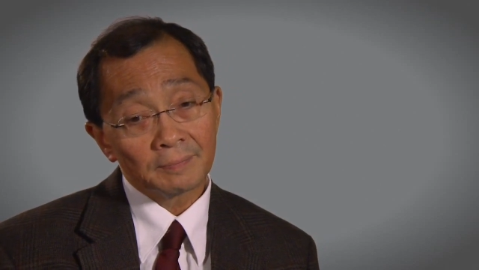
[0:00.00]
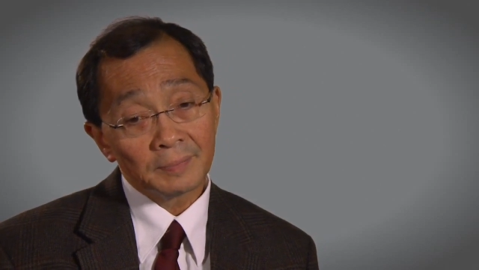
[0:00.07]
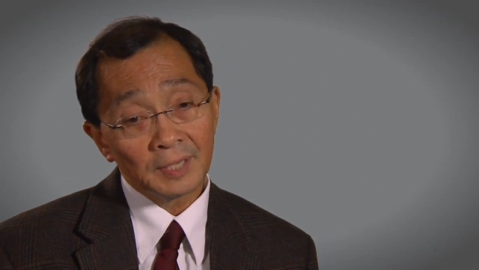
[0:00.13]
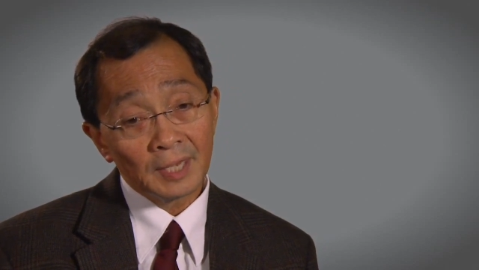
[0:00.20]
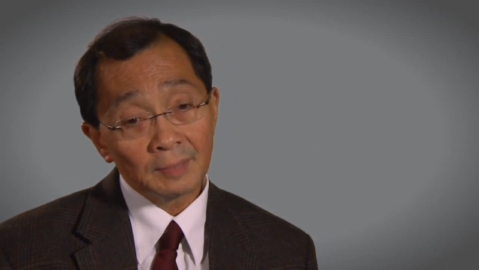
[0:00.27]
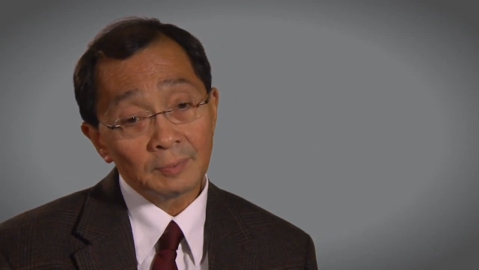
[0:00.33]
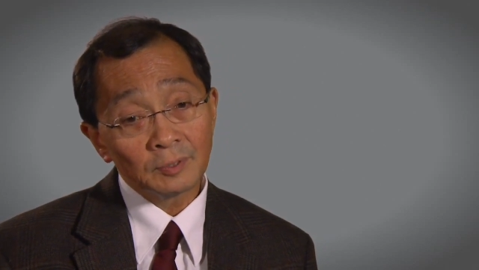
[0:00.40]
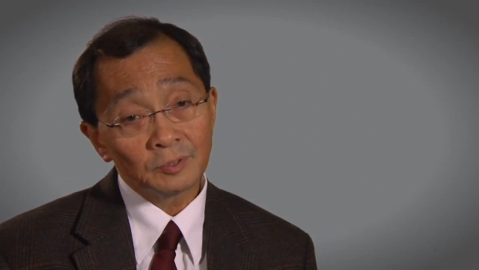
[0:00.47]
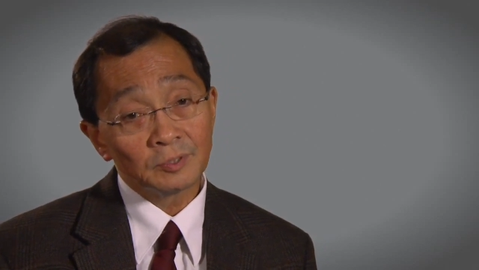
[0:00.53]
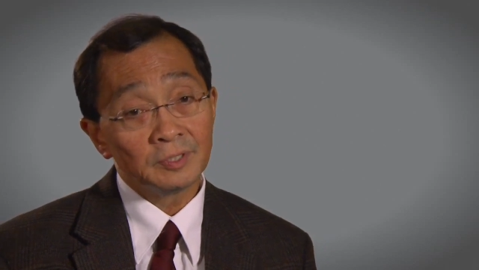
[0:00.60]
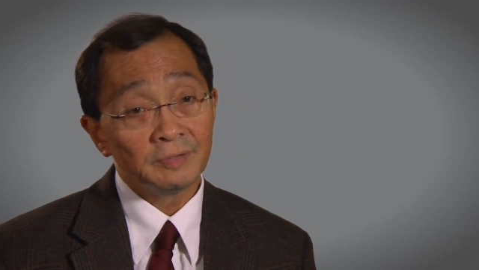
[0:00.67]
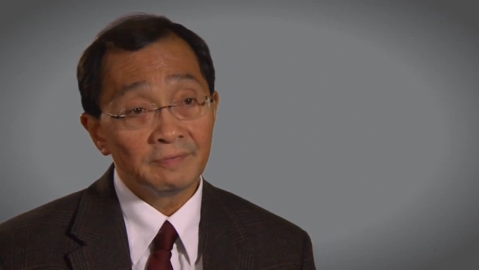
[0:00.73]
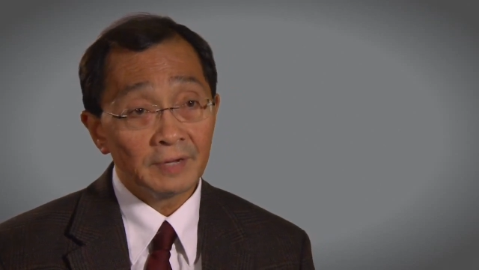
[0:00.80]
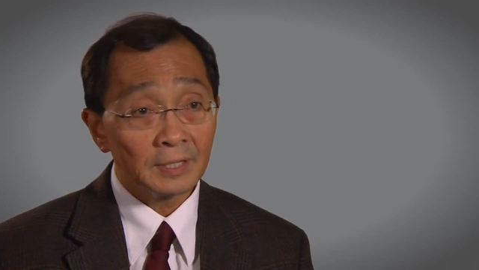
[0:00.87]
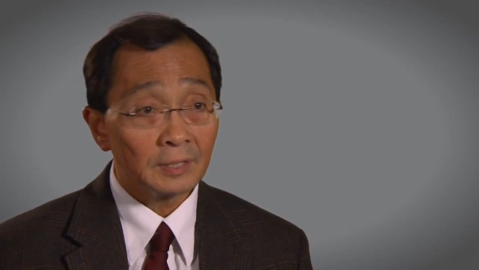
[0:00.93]
be able to
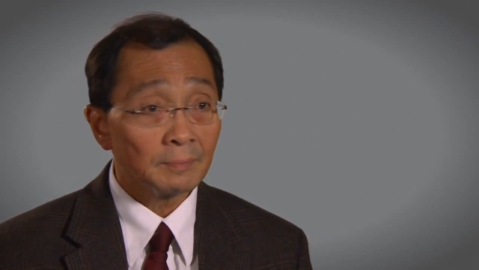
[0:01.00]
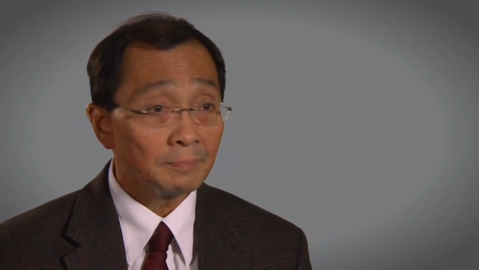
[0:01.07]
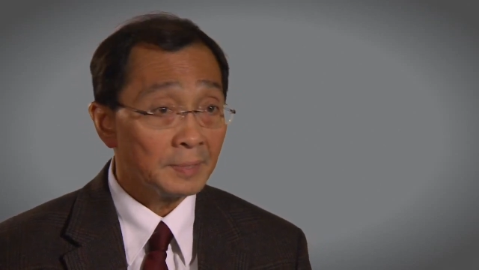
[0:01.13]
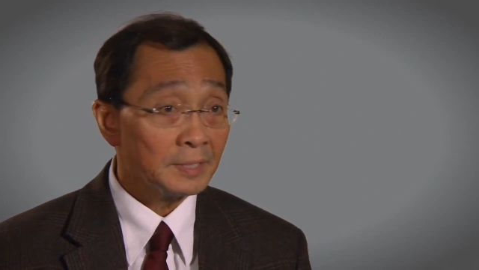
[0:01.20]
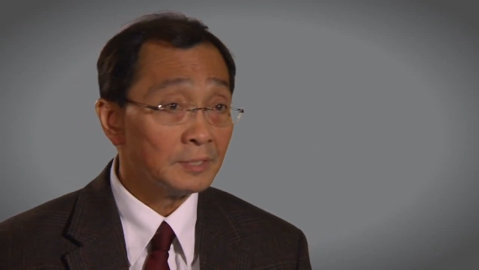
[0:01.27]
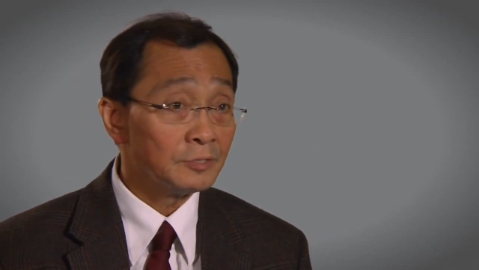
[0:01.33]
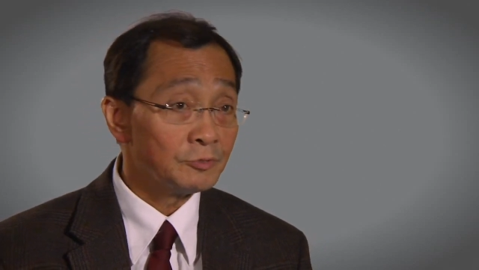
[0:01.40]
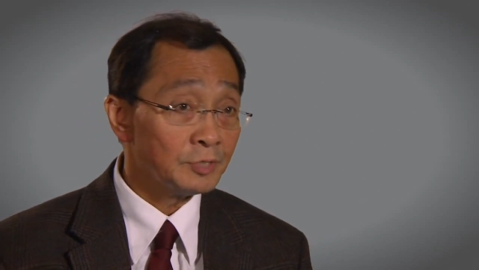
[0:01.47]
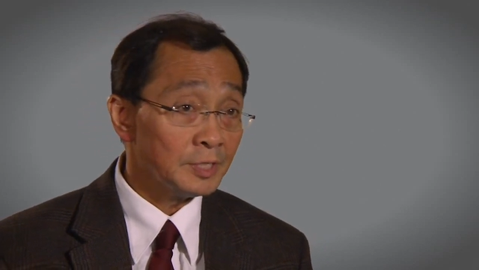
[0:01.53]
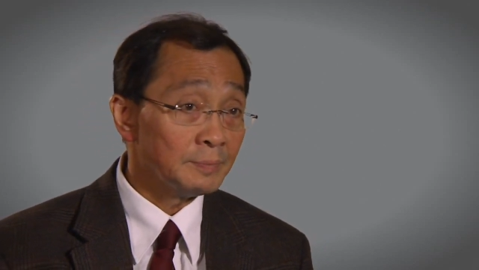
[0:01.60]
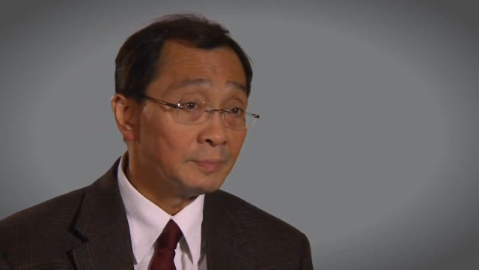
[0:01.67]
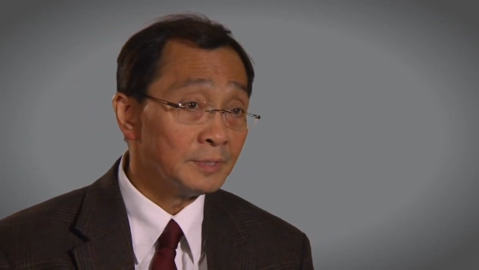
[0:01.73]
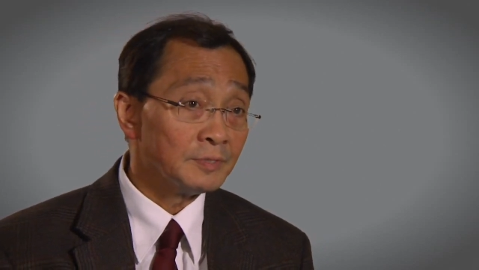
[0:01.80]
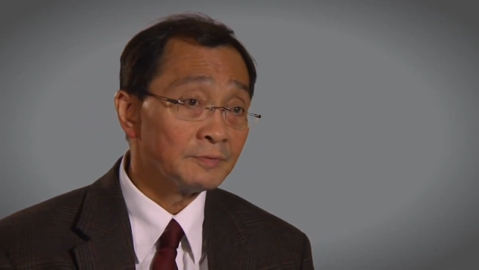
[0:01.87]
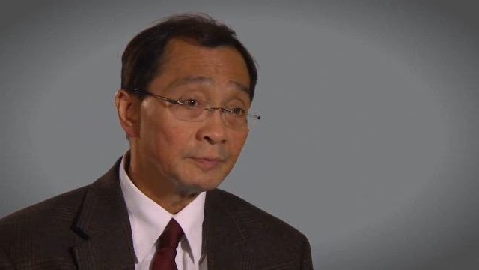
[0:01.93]
develop better
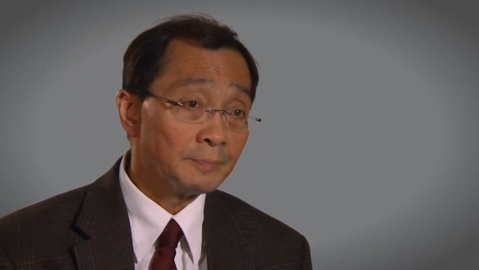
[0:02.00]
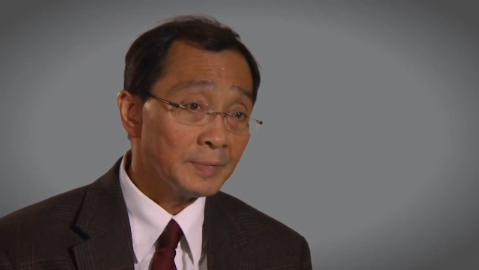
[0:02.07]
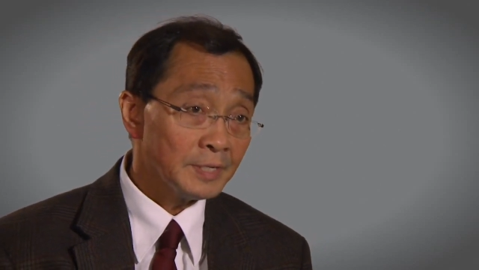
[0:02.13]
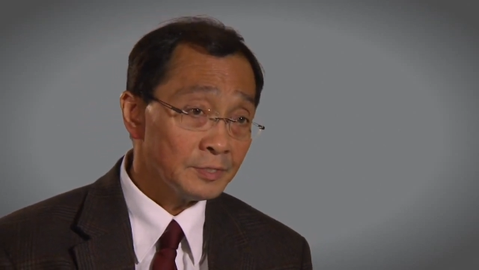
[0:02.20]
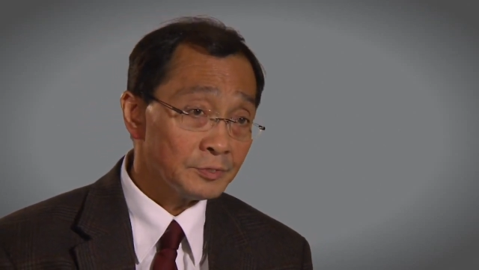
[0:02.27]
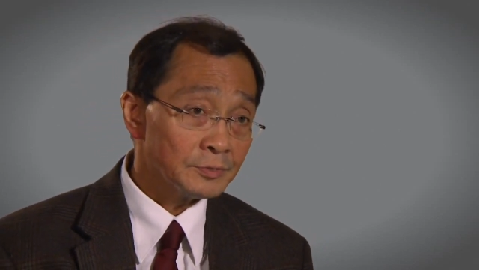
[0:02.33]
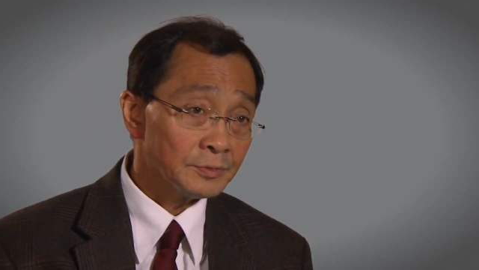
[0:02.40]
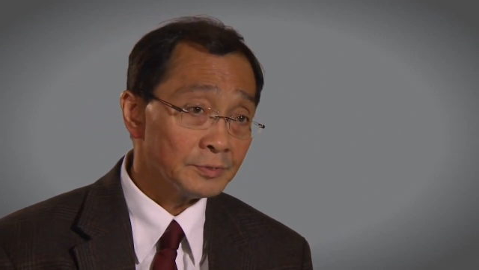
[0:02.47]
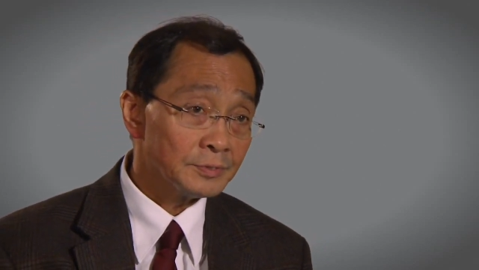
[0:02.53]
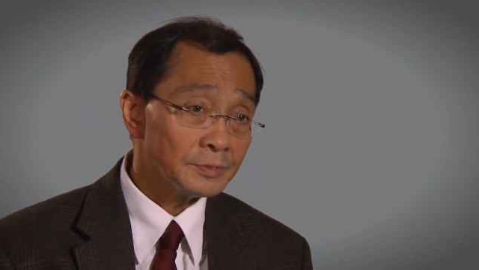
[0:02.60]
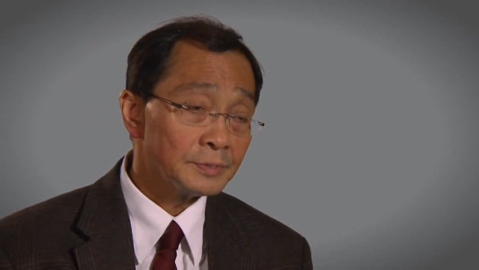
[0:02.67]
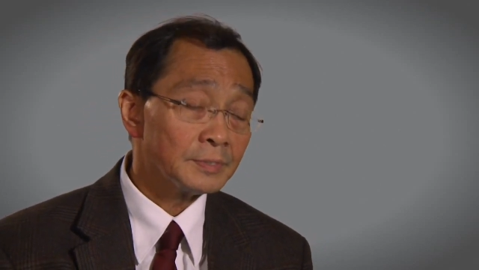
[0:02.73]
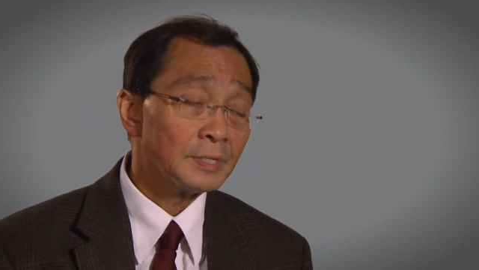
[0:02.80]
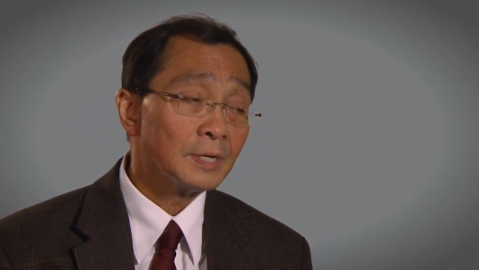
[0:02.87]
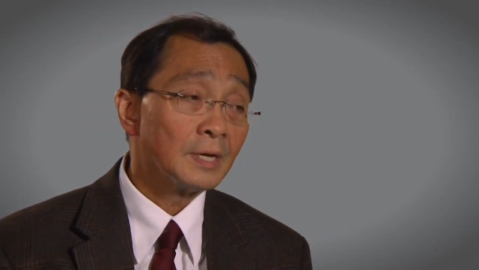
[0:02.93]
treatments for
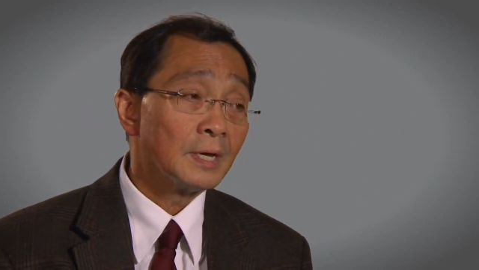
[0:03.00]
patients.